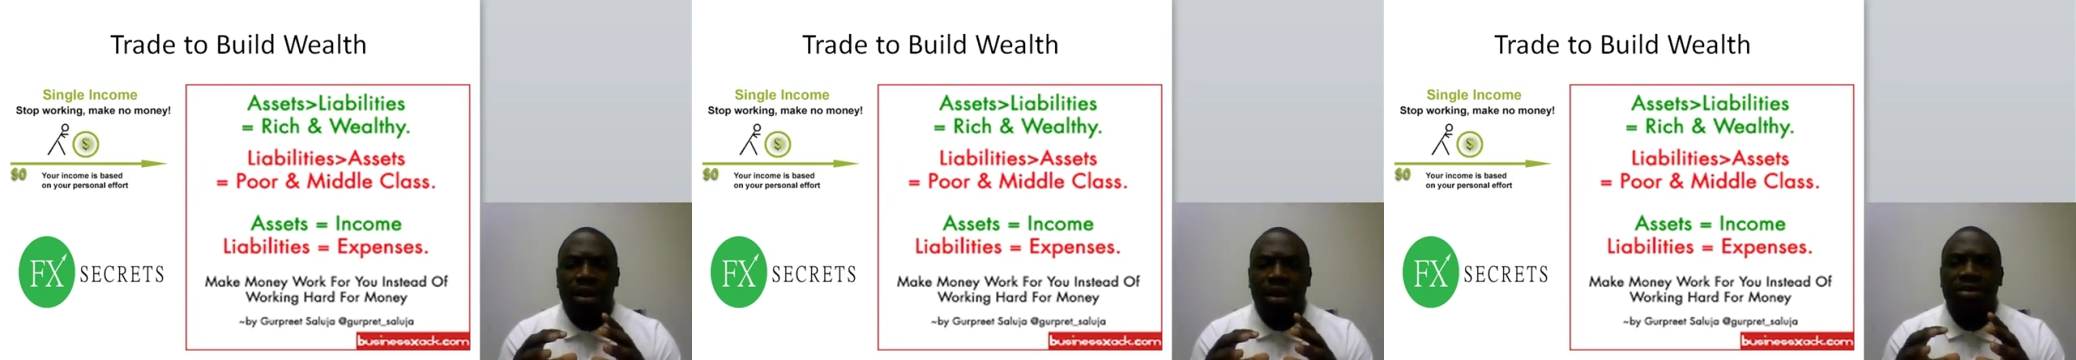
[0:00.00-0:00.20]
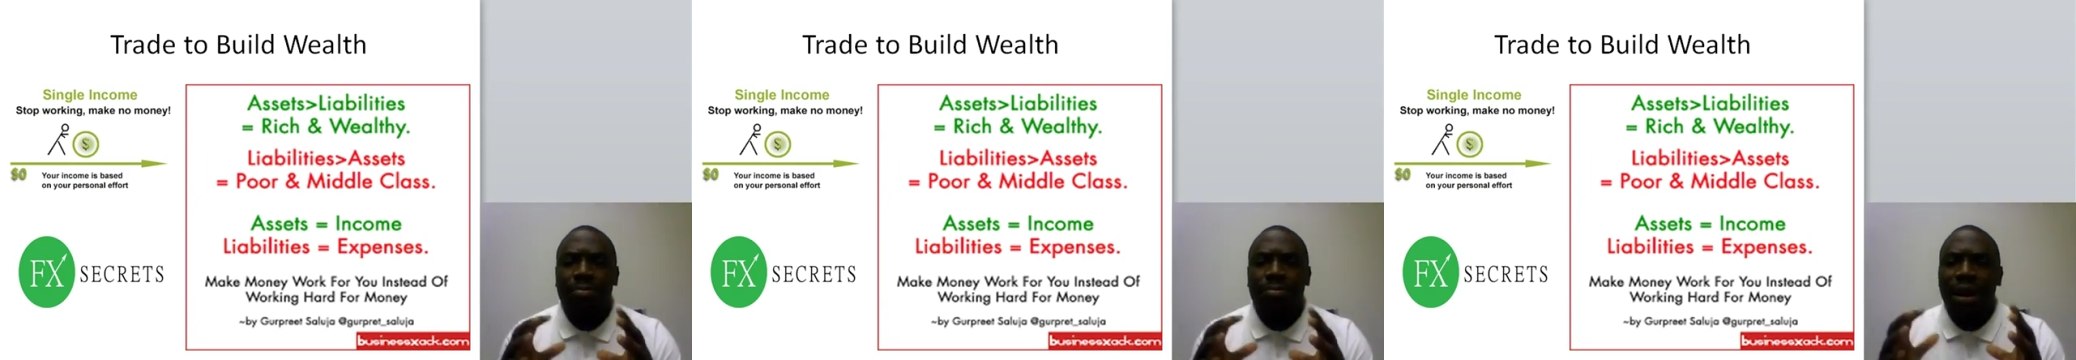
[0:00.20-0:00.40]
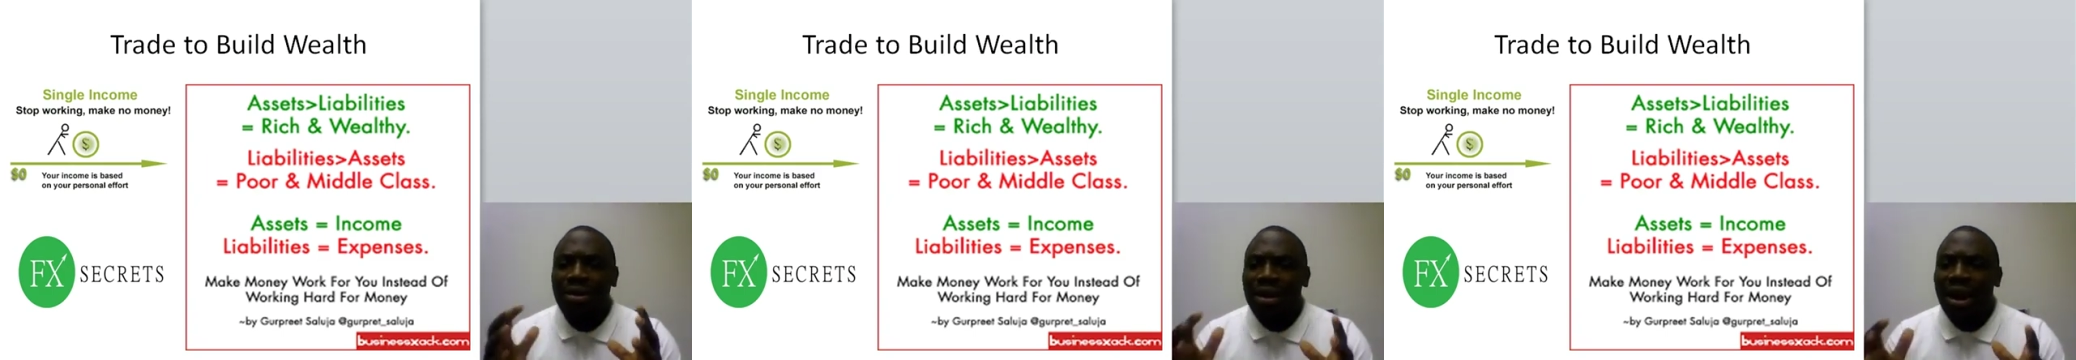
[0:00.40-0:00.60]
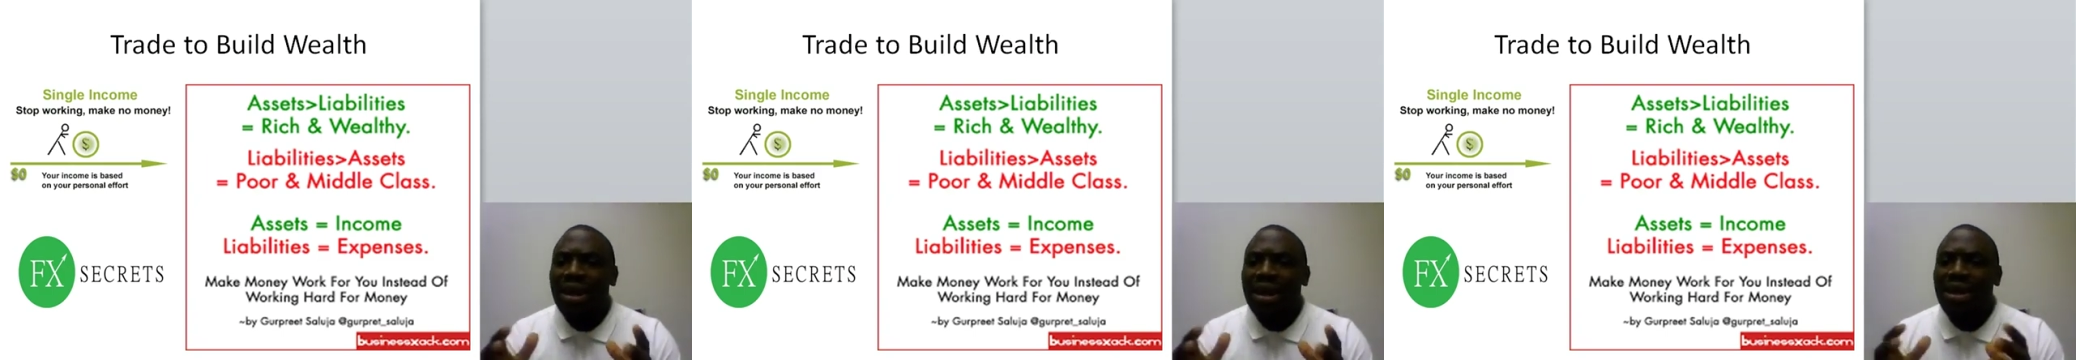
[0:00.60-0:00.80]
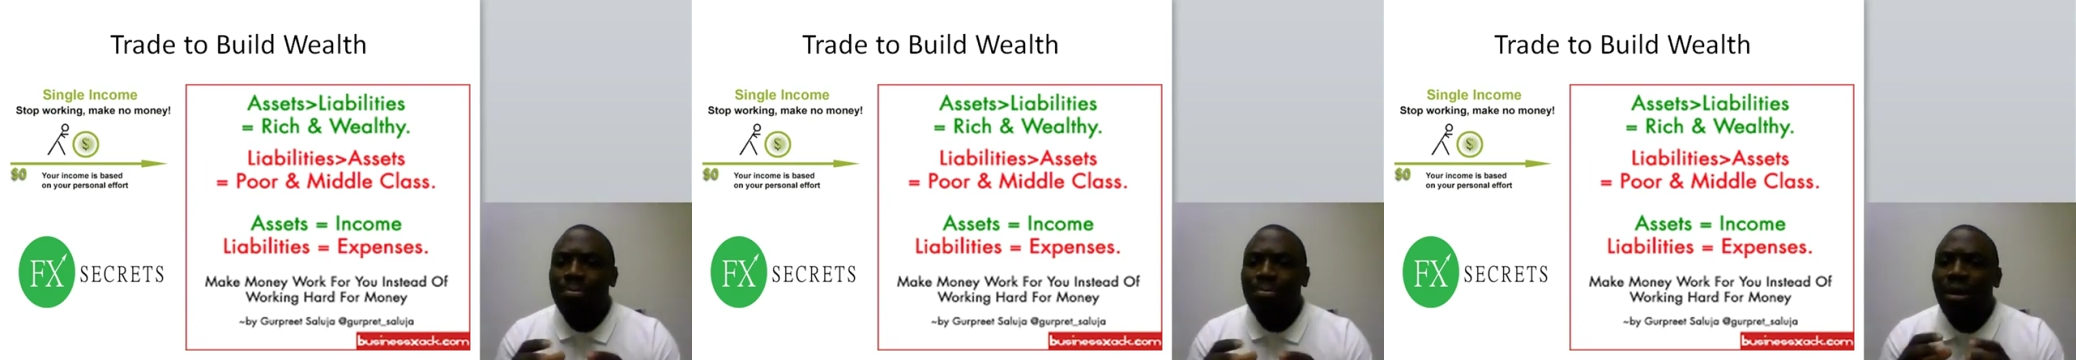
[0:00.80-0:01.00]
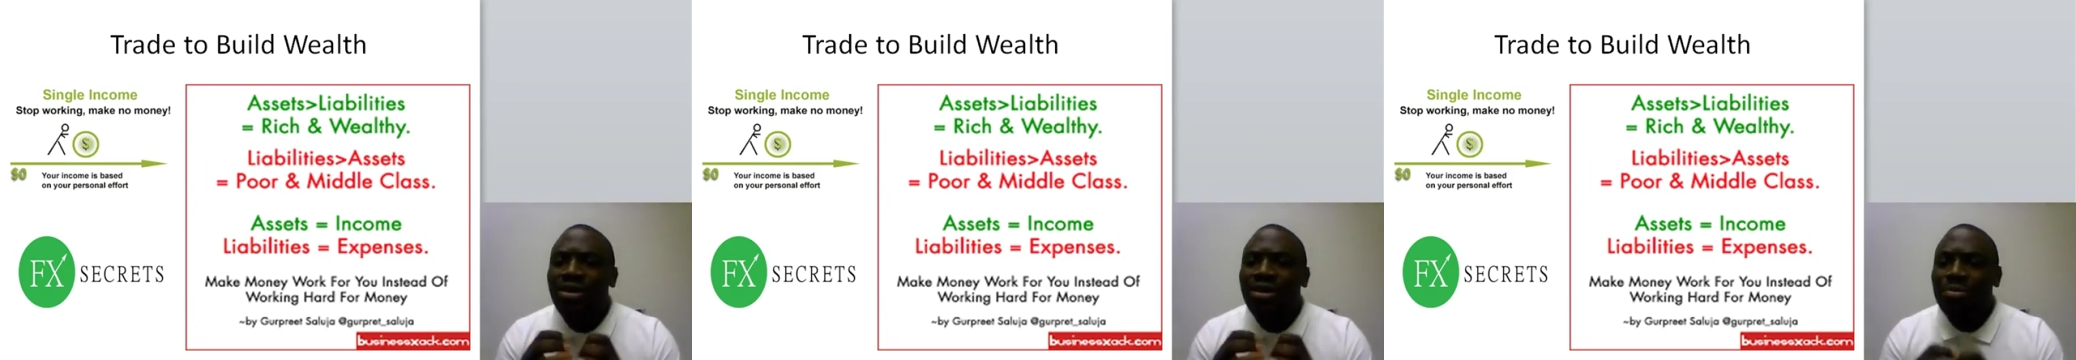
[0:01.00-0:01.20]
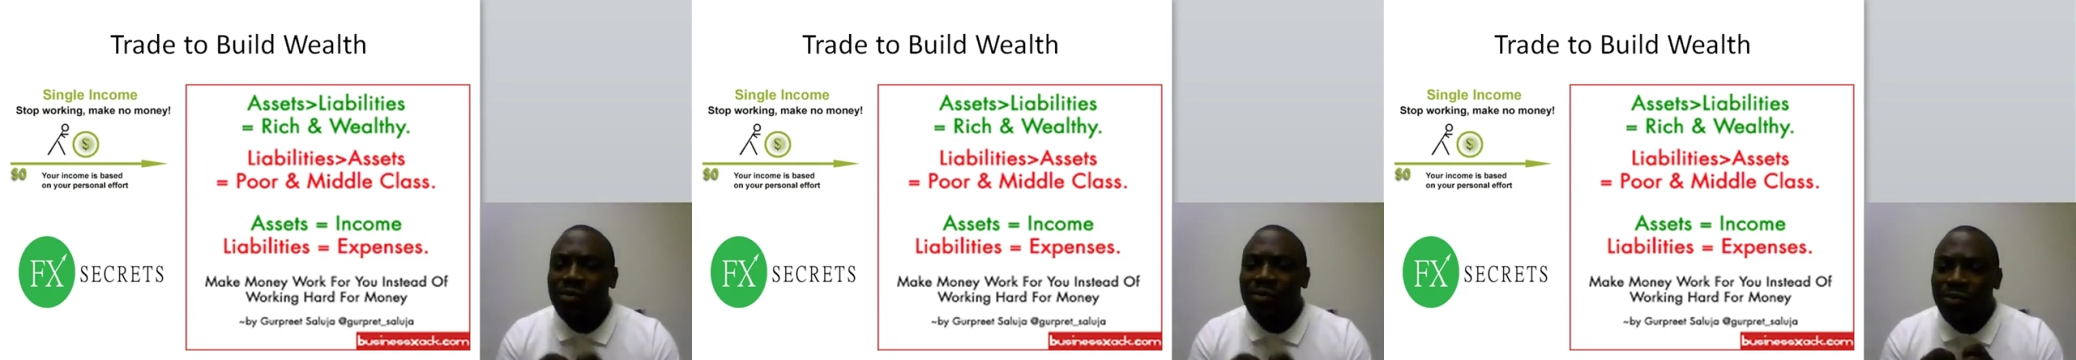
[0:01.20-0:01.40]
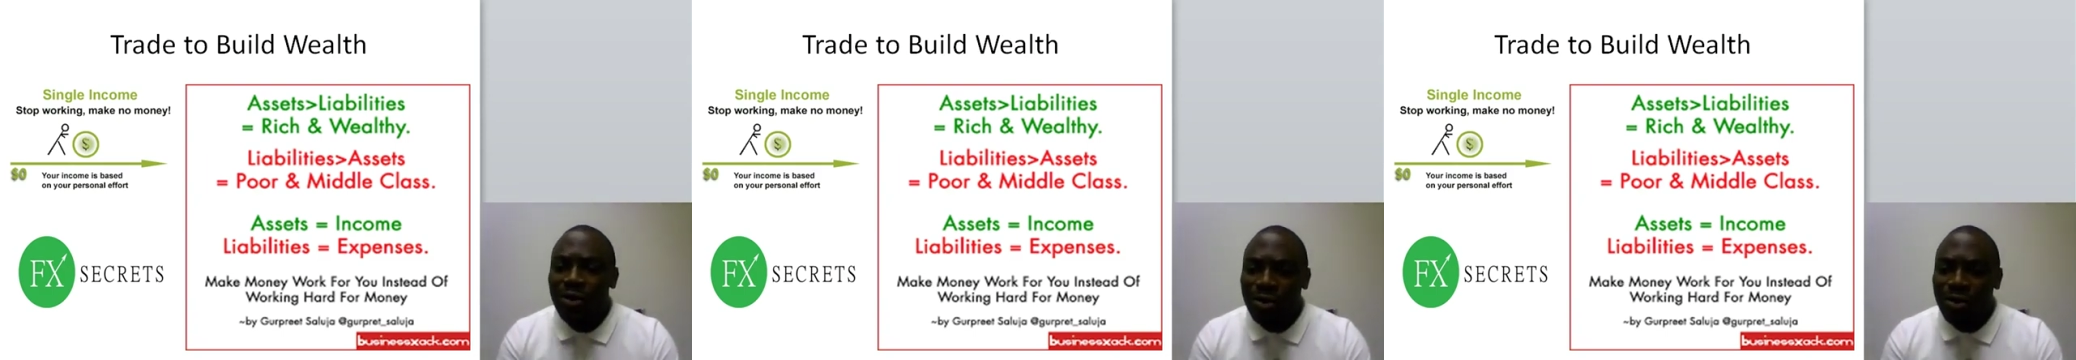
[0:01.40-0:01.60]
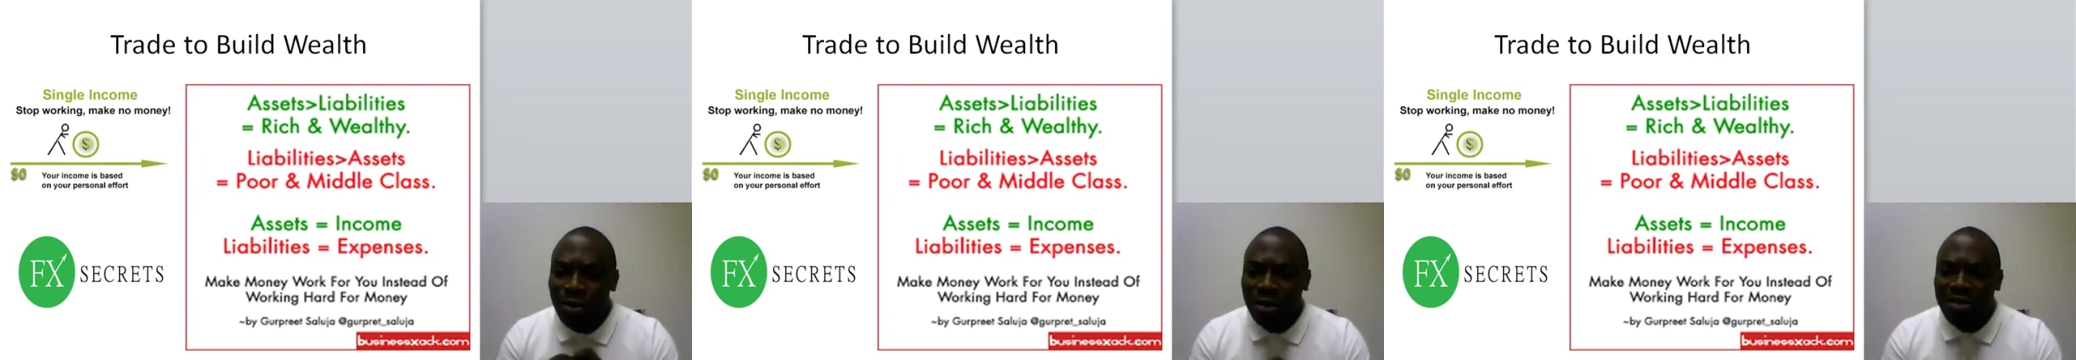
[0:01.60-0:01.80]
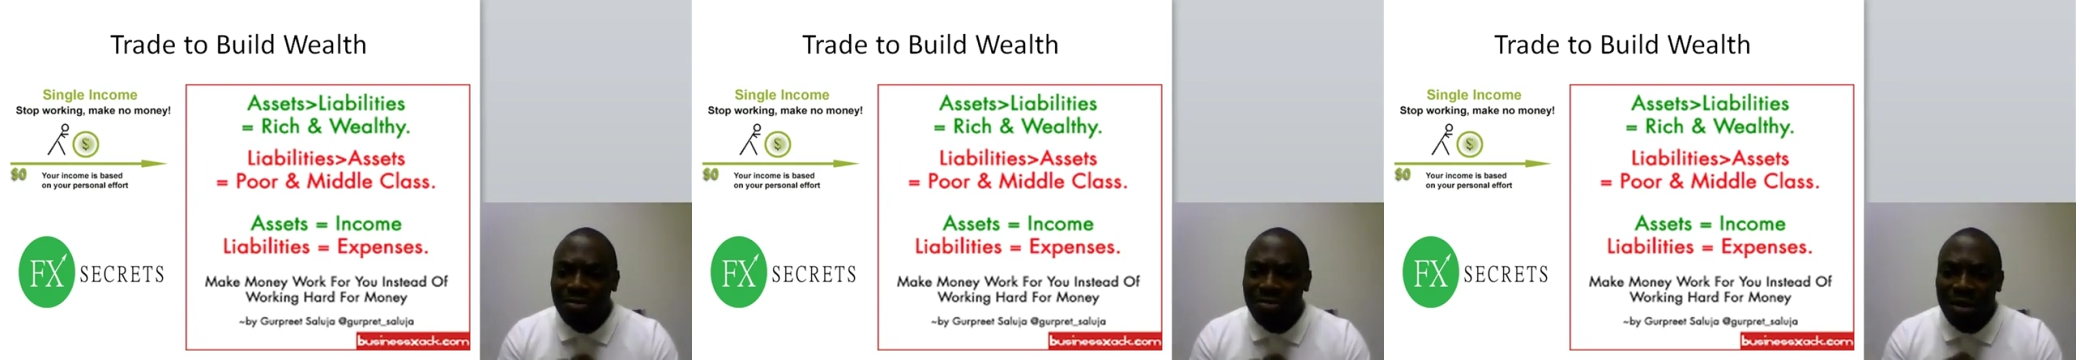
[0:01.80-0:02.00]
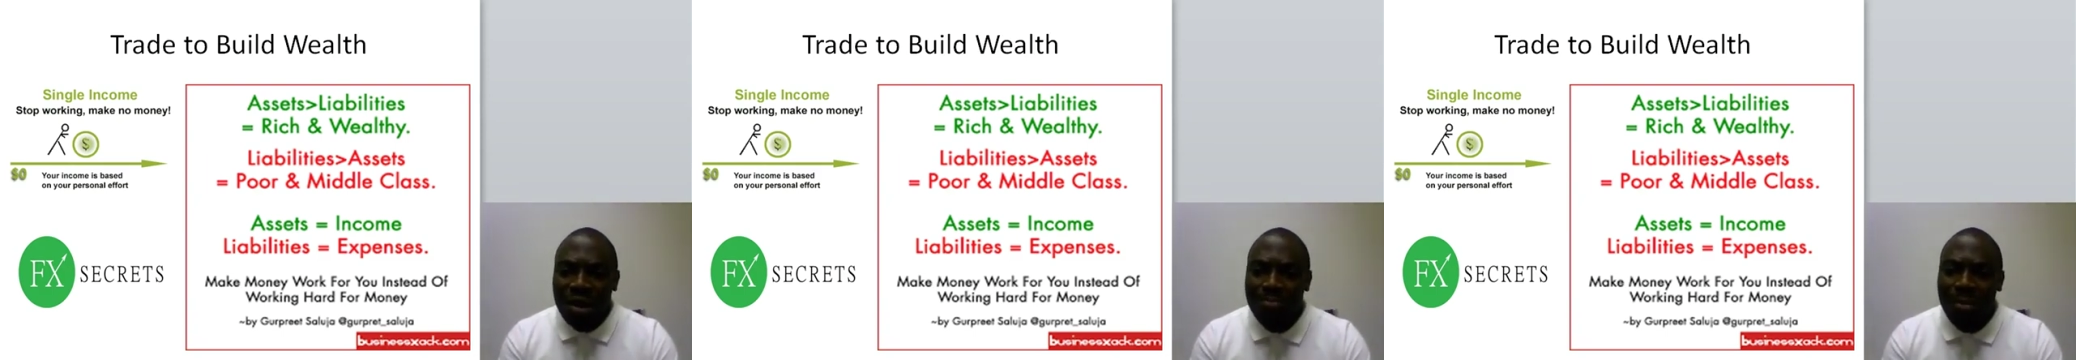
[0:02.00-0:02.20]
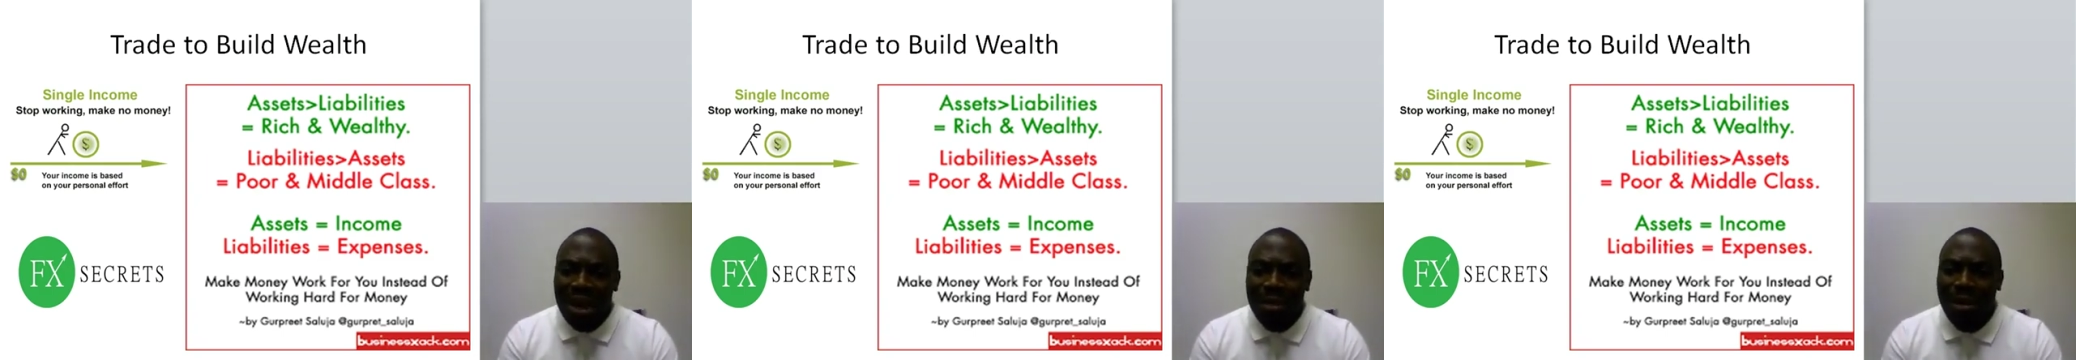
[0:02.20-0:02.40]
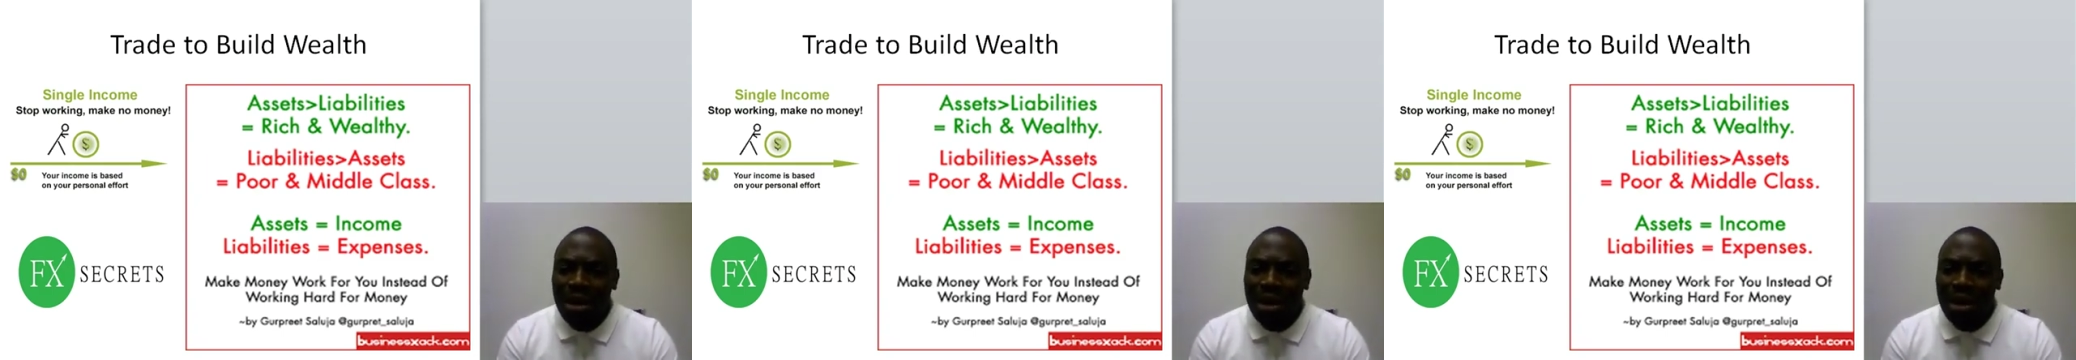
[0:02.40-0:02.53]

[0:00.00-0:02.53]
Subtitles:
It's practically impossible for you not to make money.